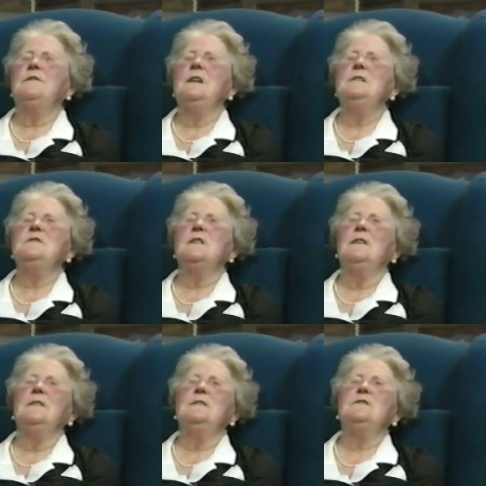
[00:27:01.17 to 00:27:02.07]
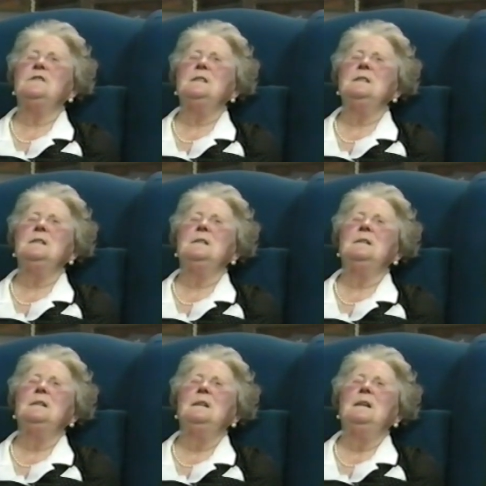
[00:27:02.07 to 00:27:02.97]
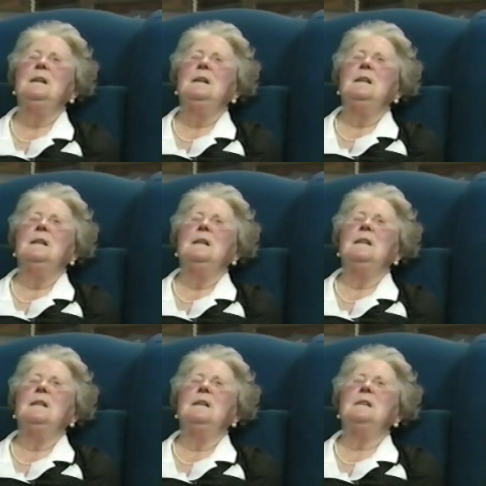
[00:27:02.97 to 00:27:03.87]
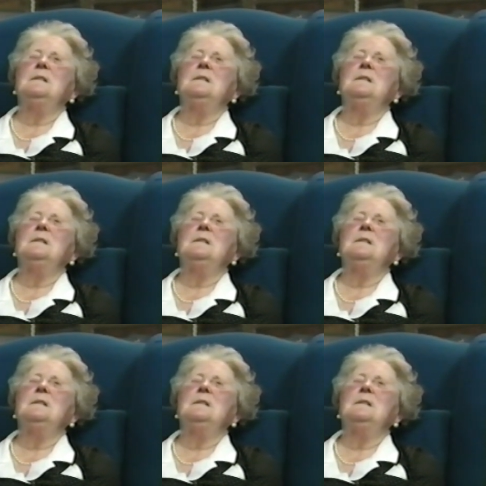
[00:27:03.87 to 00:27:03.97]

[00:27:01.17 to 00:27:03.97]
French origin, that